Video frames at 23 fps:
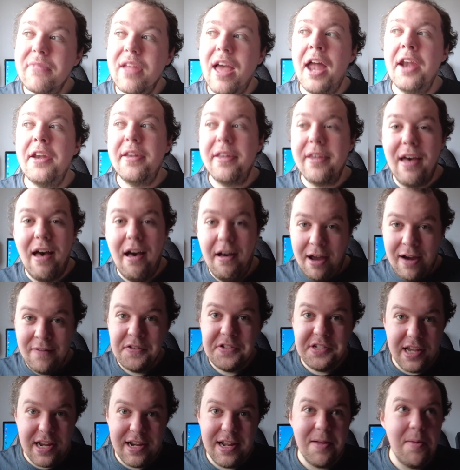And I've
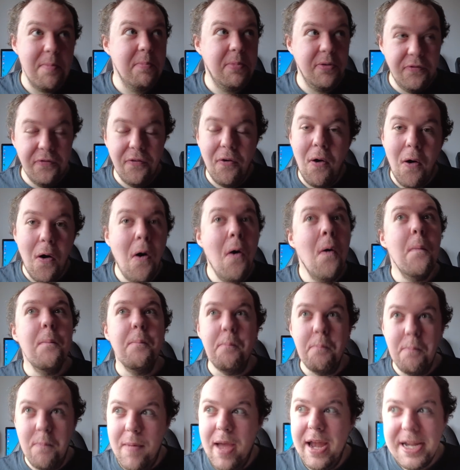said it before
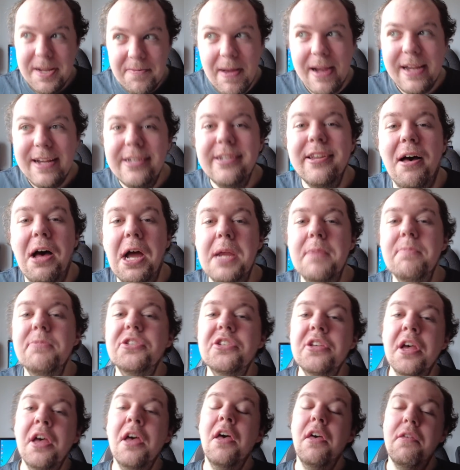many, many times,